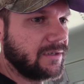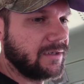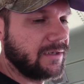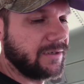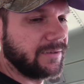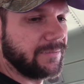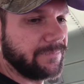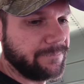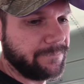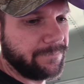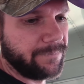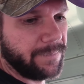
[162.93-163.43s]

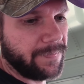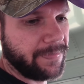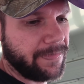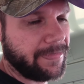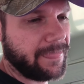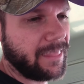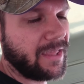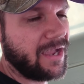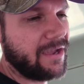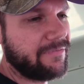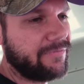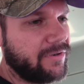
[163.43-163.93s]
Um,
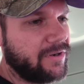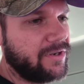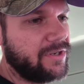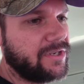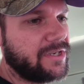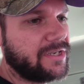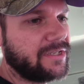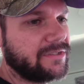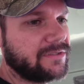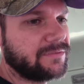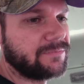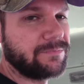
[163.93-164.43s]
I've heard
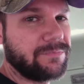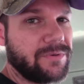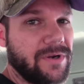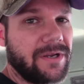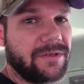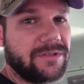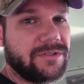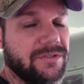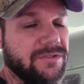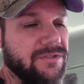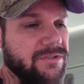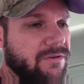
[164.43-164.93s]
you can
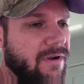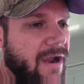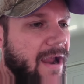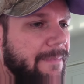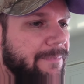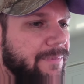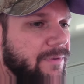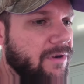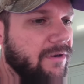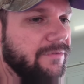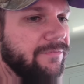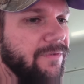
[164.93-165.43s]
bring it to a
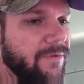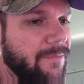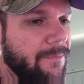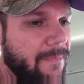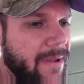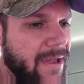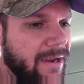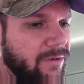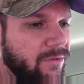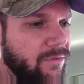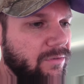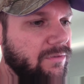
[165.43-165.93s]
scrapyard for the
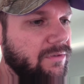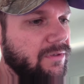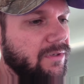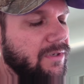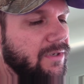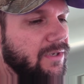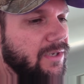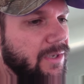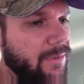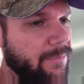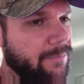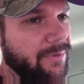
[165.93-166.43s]
metal,
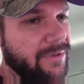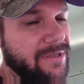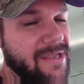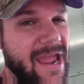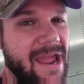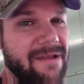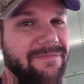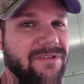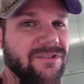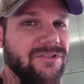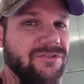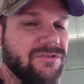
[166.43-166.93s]
but you
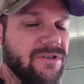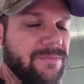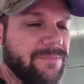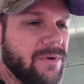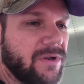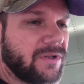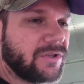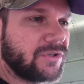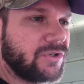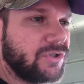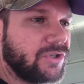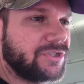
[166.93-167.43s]
have to strip
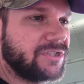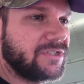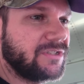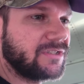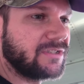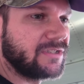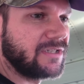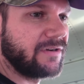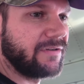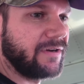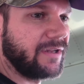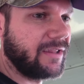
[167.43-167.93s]
all the
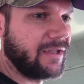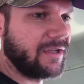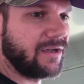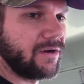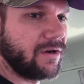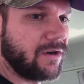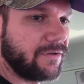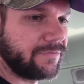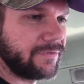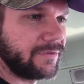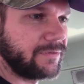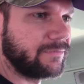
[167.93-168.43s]
cushions and everything
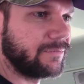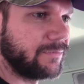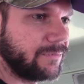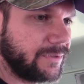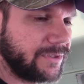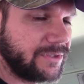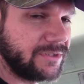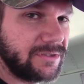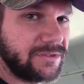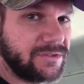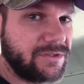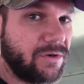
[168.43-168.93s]
off, and
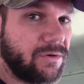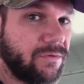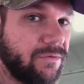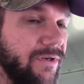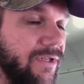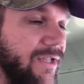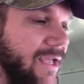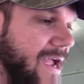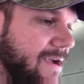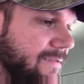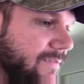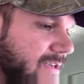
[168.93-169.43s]
we just don't
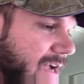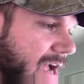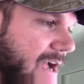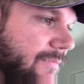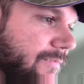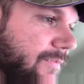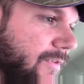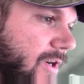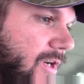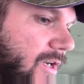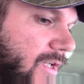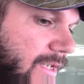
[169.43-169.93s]
really have
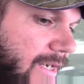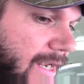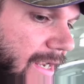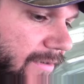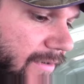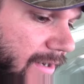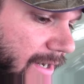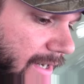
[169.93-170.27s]
time for all of that